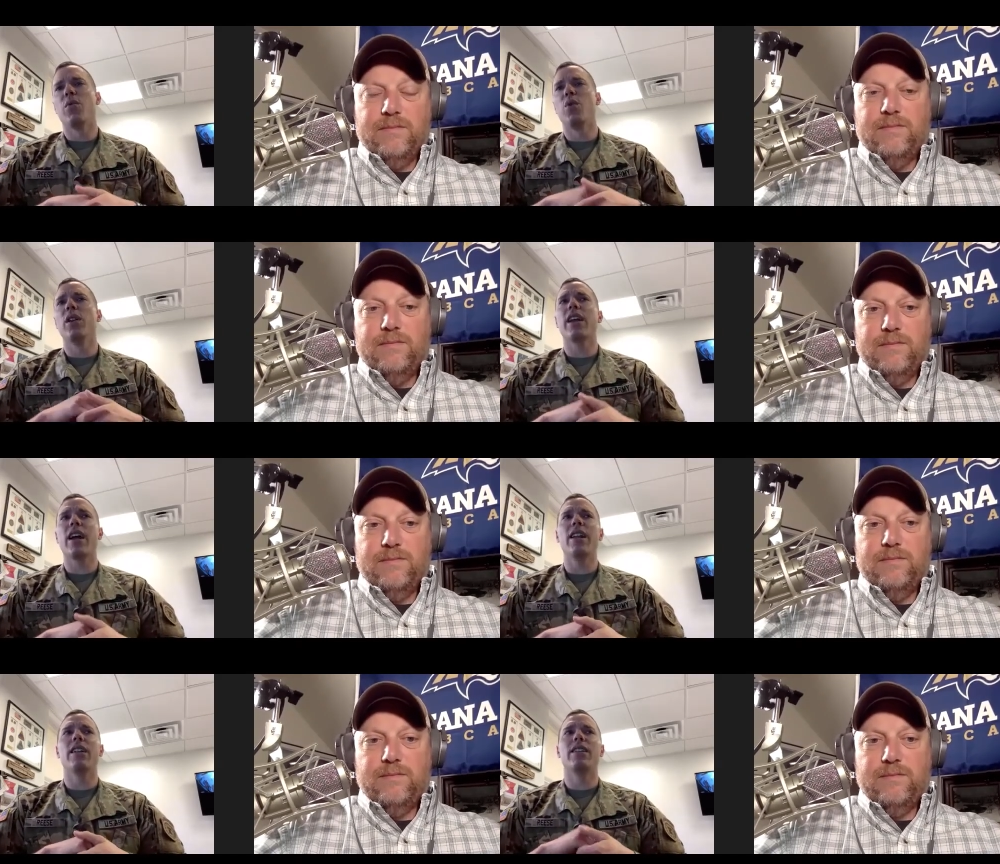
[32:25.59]
Speaker 1: It
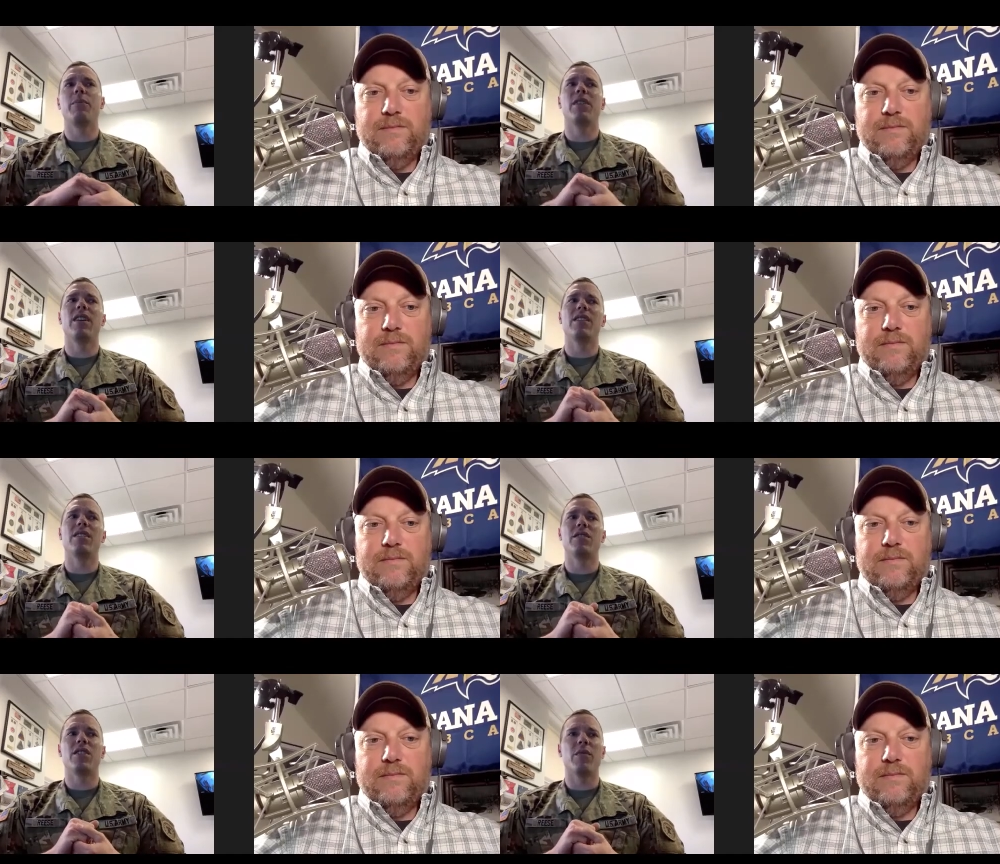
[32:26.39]
really kind of de-
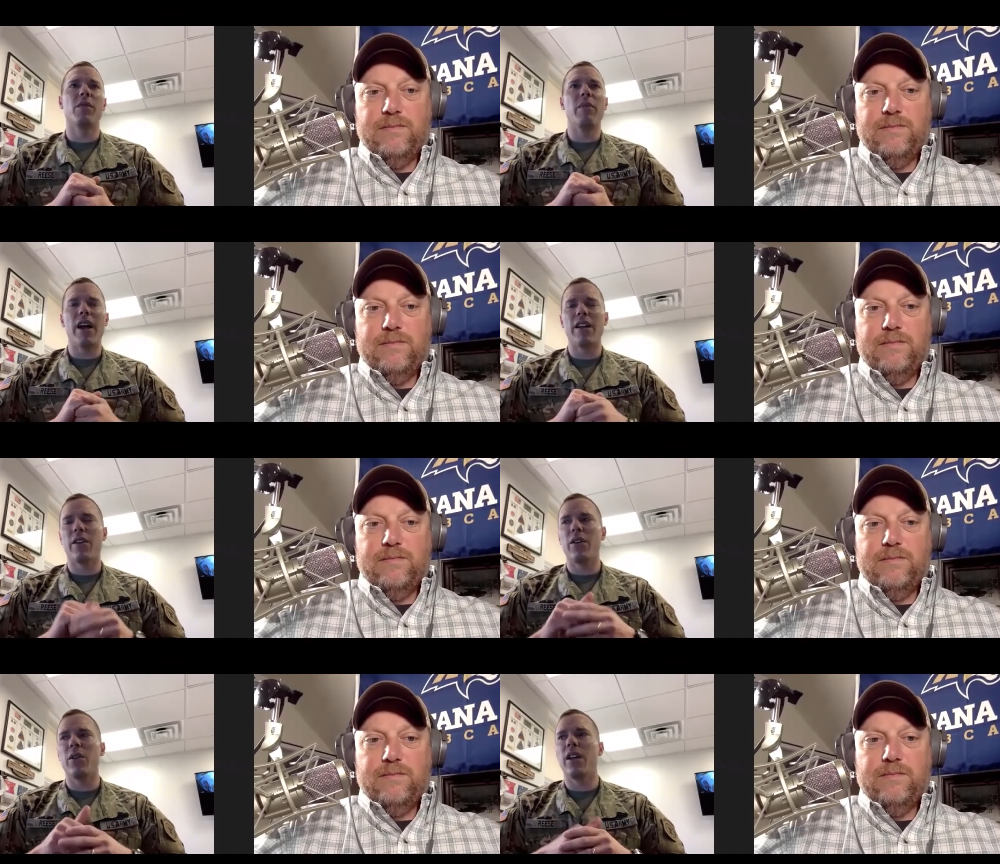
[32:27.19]
is determined by
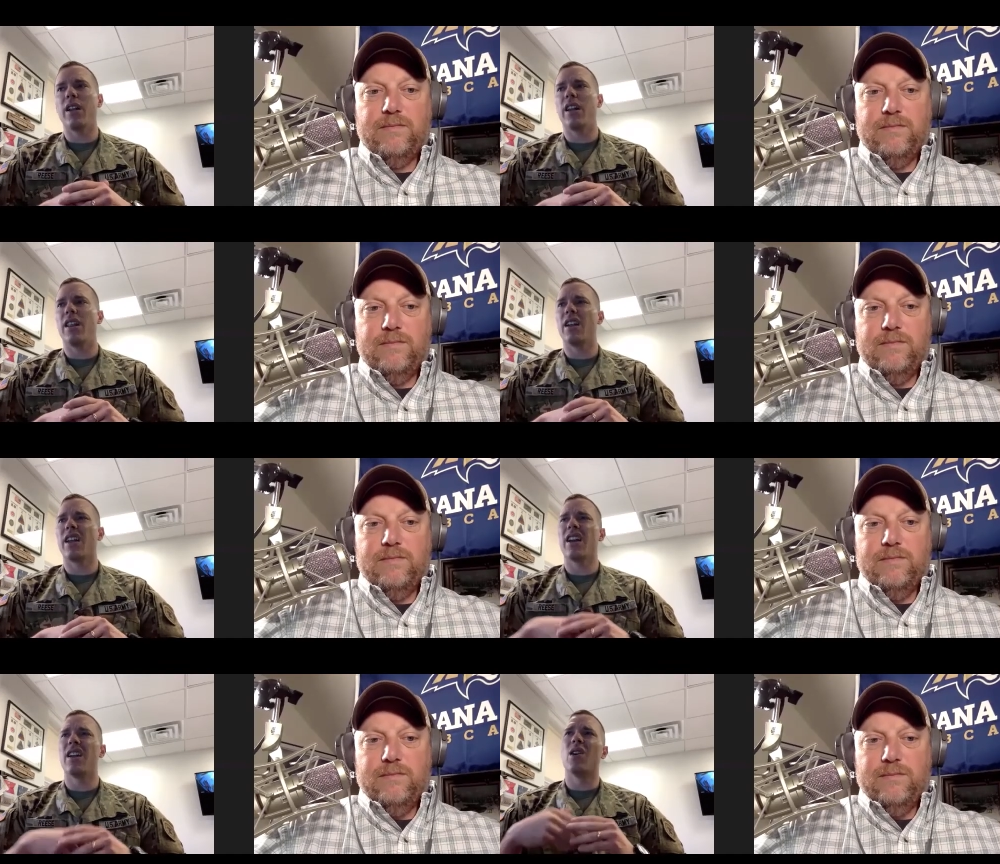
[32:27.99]
your unit, and
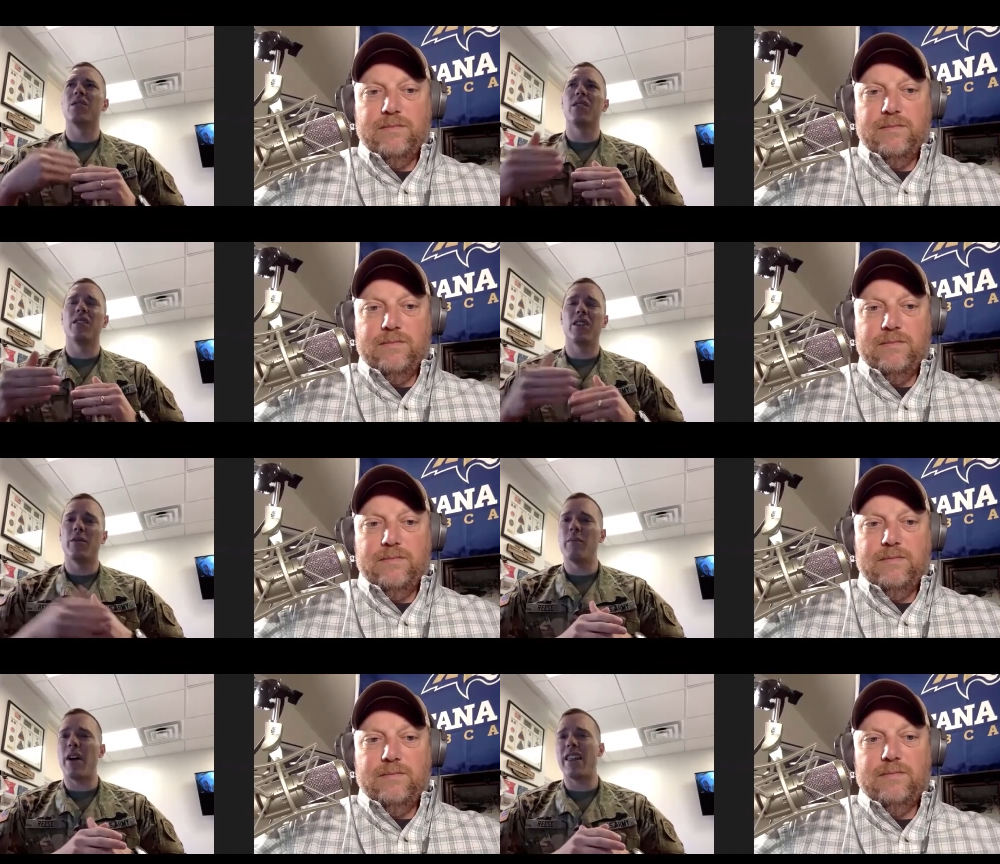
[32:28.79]
then kind of also
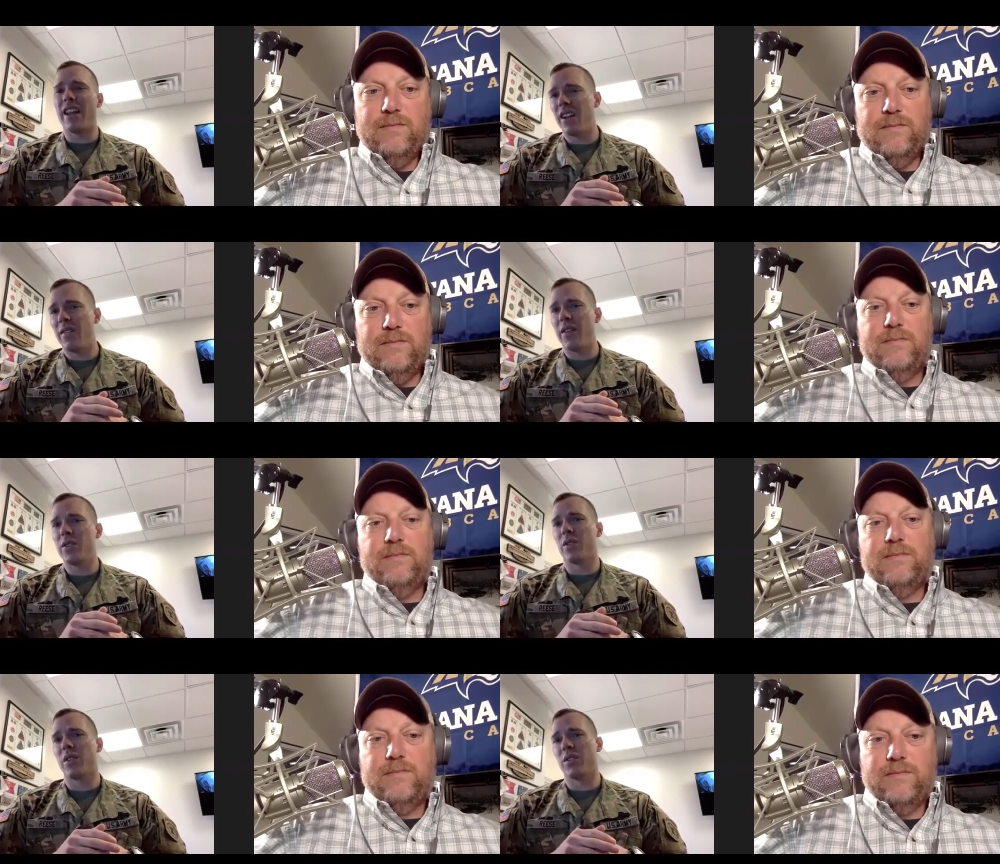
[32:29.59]
determined by that
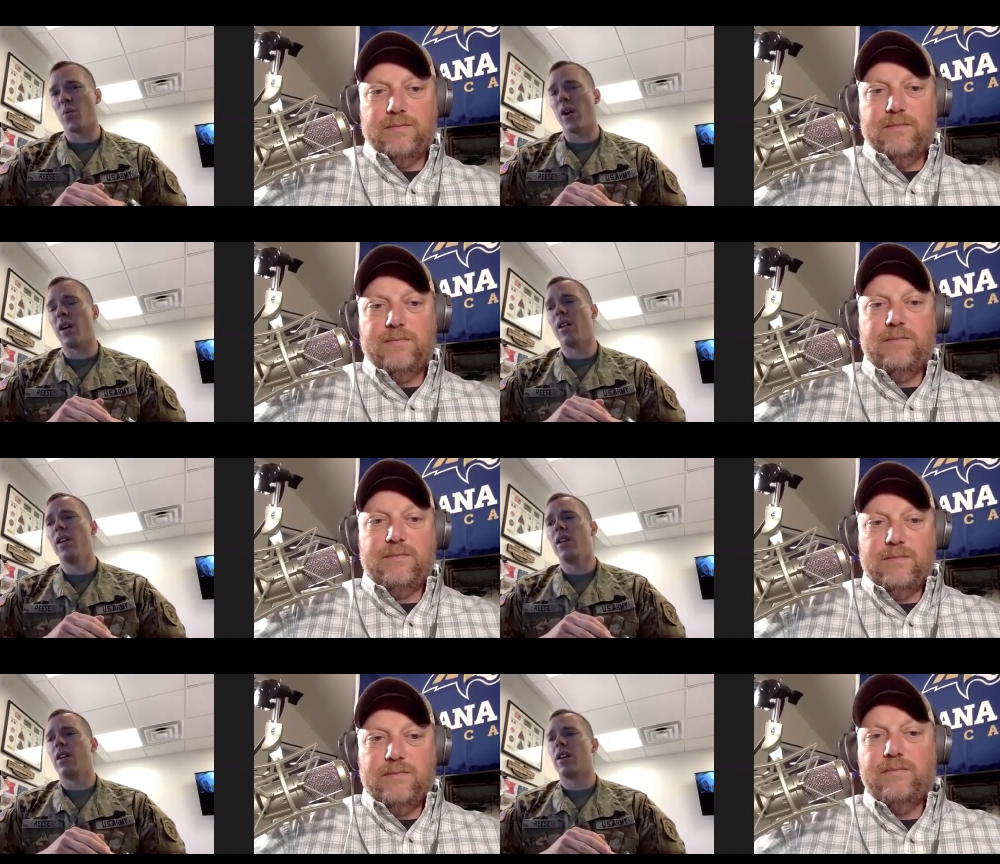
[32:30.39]
individual as
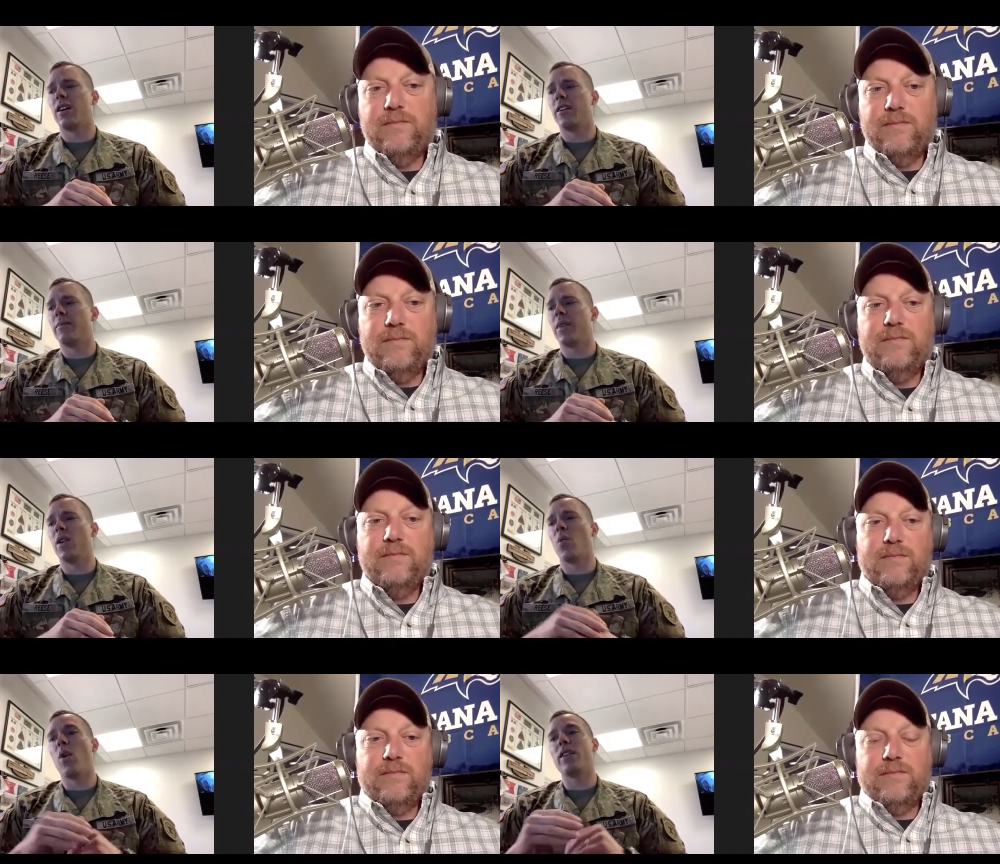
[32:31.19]
well. Um, you